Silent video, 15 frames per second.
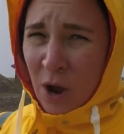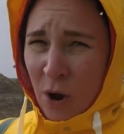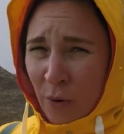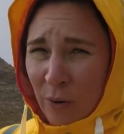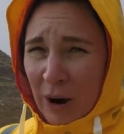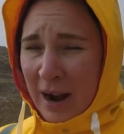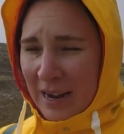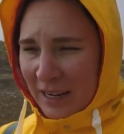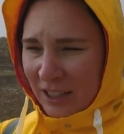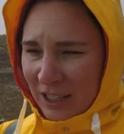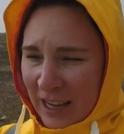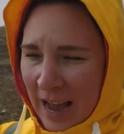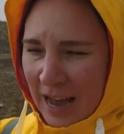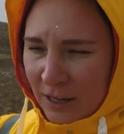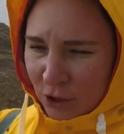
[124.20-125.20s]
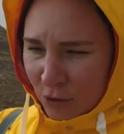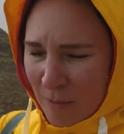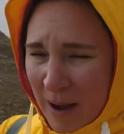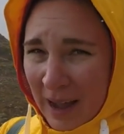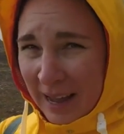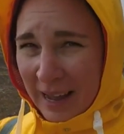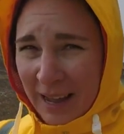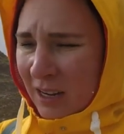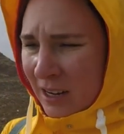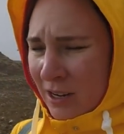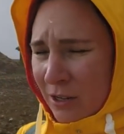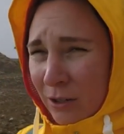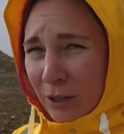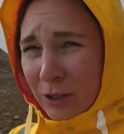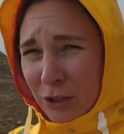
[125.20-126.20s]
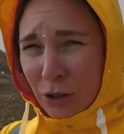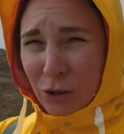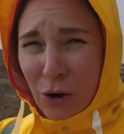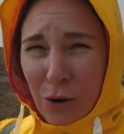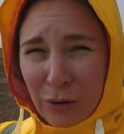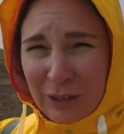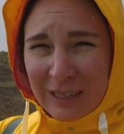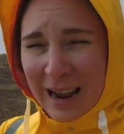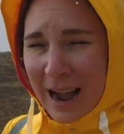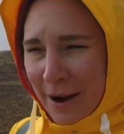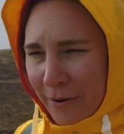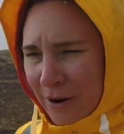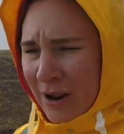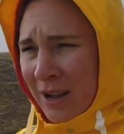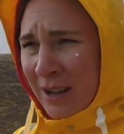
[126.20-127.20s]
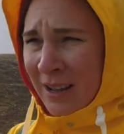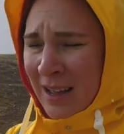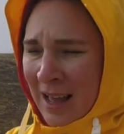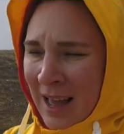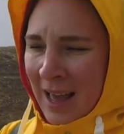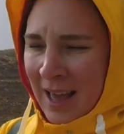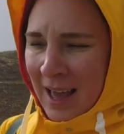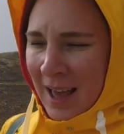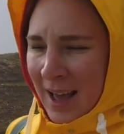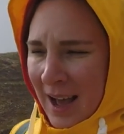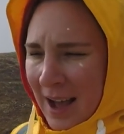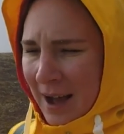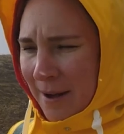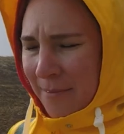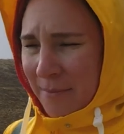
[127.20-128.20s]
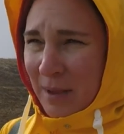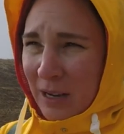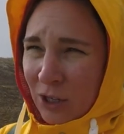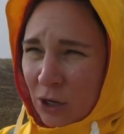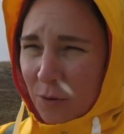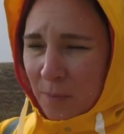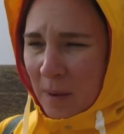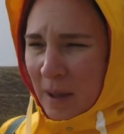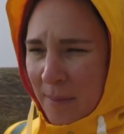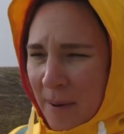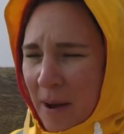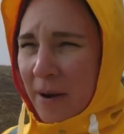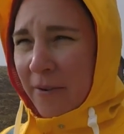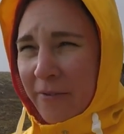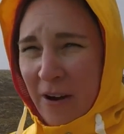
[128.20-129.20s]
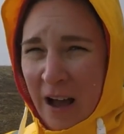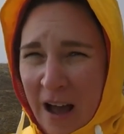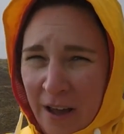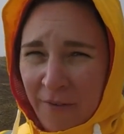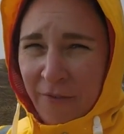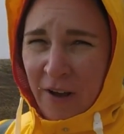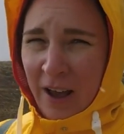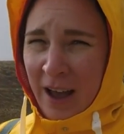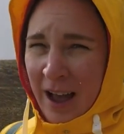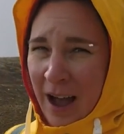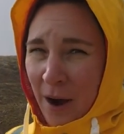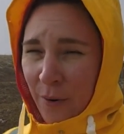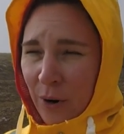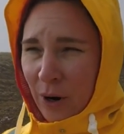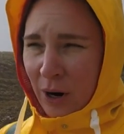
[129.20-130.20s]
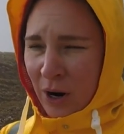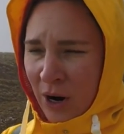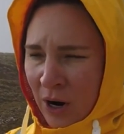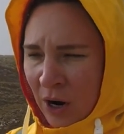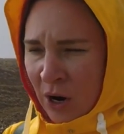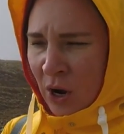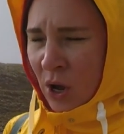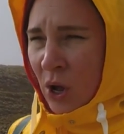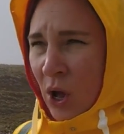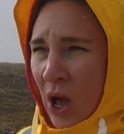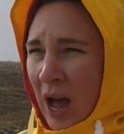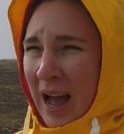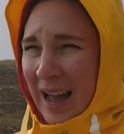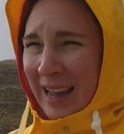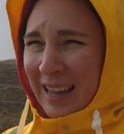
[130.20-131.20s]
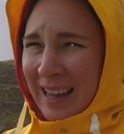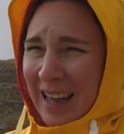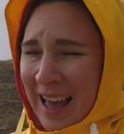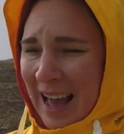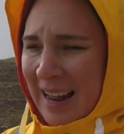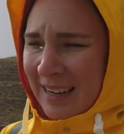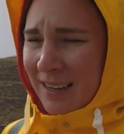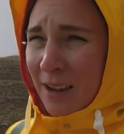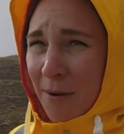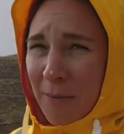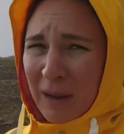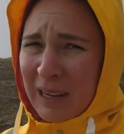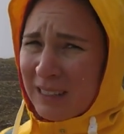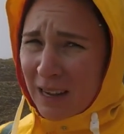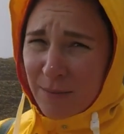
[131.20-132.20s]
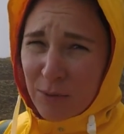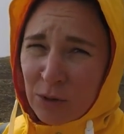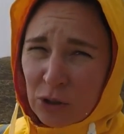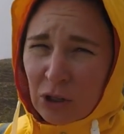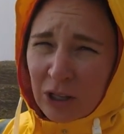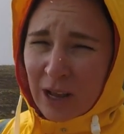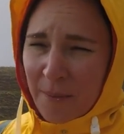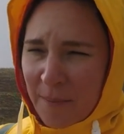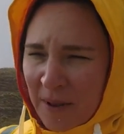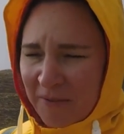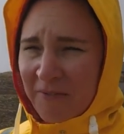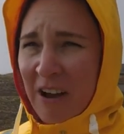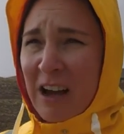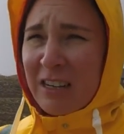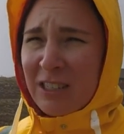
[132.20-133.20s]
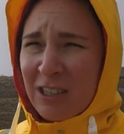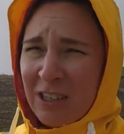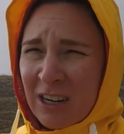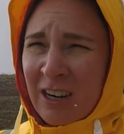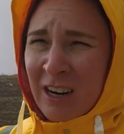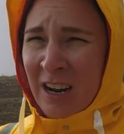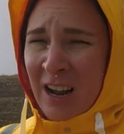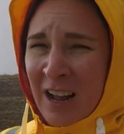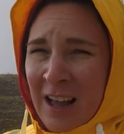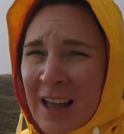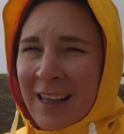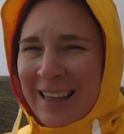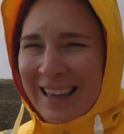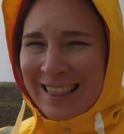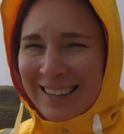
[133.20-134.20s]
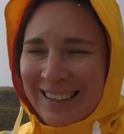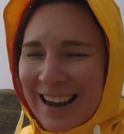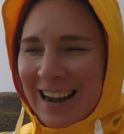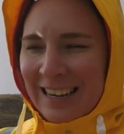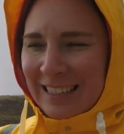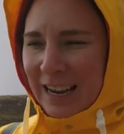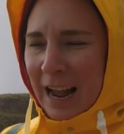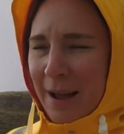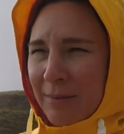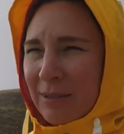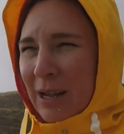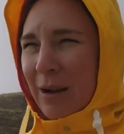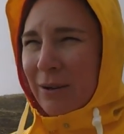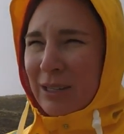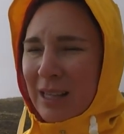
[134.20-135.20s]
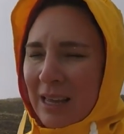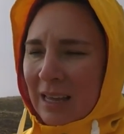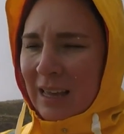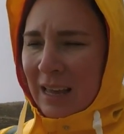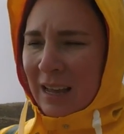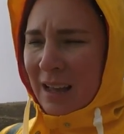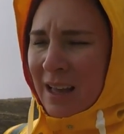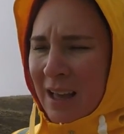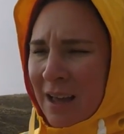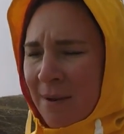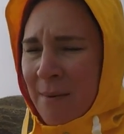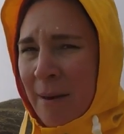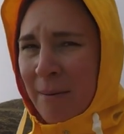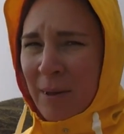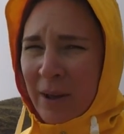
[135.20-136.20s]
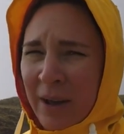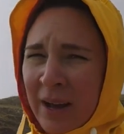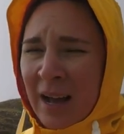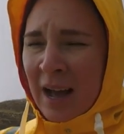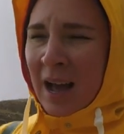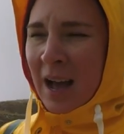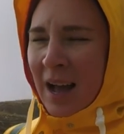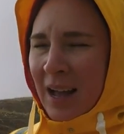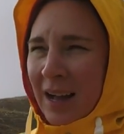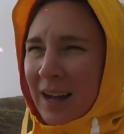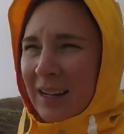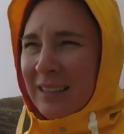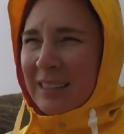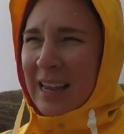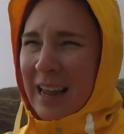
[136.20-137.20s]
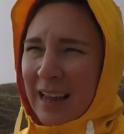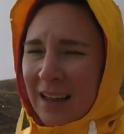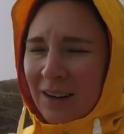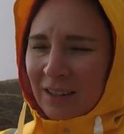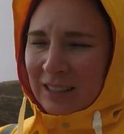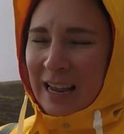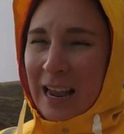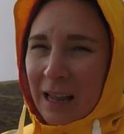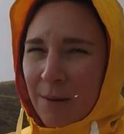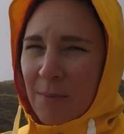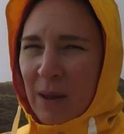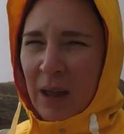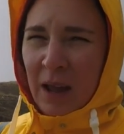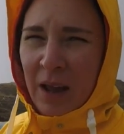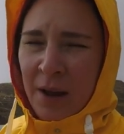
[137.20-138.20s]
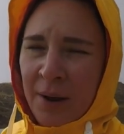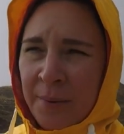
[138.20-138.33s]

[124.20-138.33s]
where I need to catch my gondola to go down, should be about a 5 hour hike. And because I'm usually a bit faster than the guide times, I was thinking maybe it'll take me